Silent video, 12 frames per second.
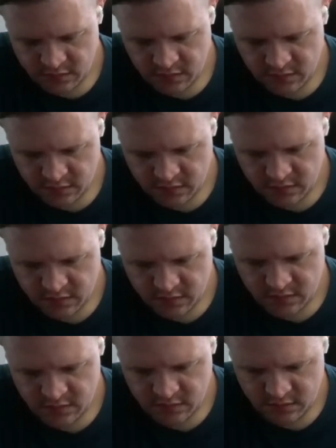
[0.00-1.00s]

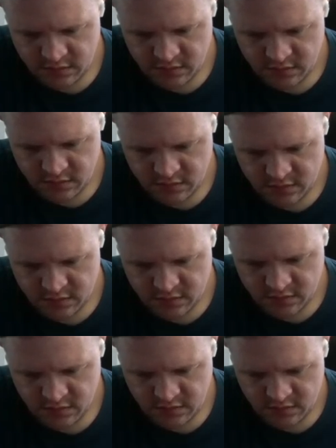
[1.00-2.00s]

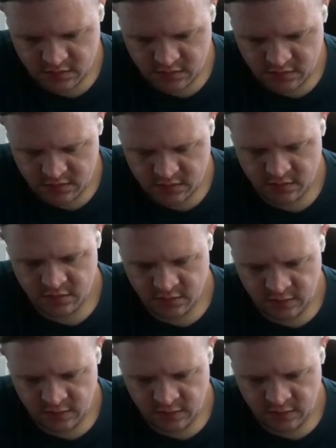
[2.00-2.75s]
No words are spoken by the person on screen.